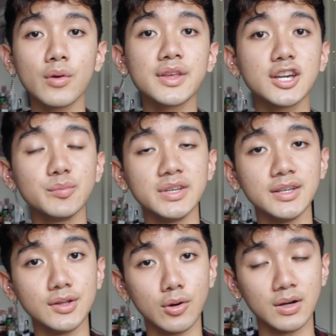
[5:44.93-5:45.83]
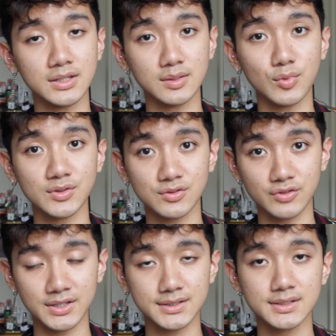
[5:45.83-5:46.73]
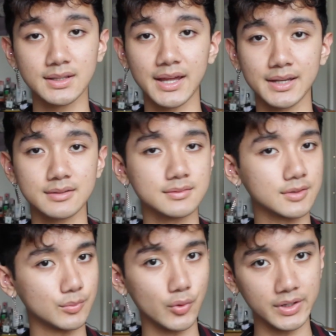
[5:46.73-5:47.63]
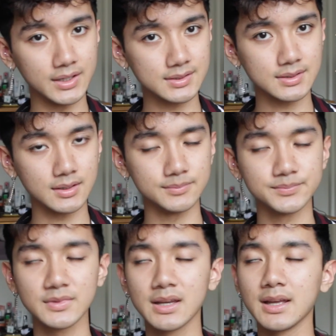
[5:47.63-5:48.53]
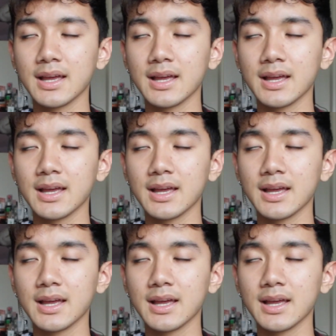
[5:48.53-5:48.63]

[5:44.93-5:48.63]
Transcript: Or they could be, you know, a little more strict, like Mohegan Sun.